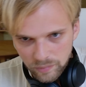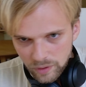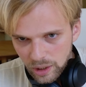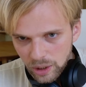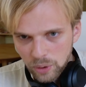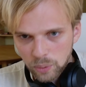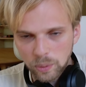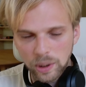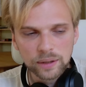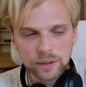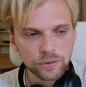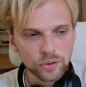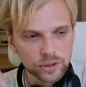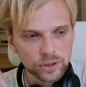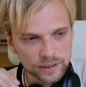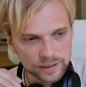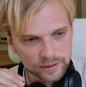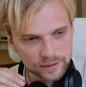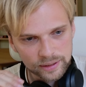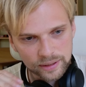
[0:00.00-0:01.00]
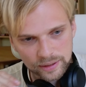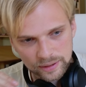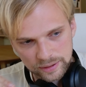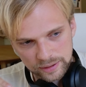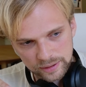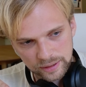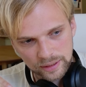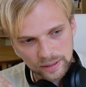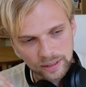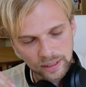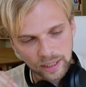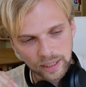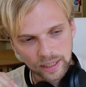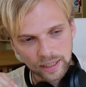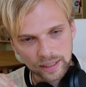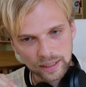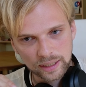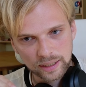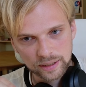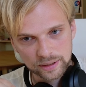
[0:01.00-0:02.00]
while 4060
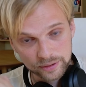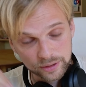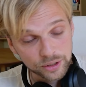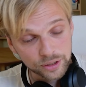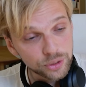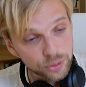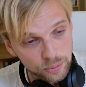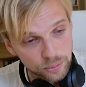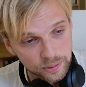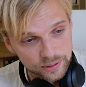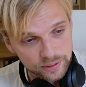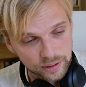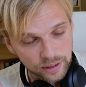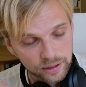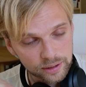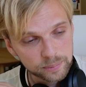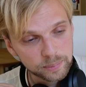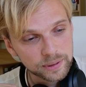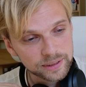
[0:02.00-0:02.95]
is the newest card,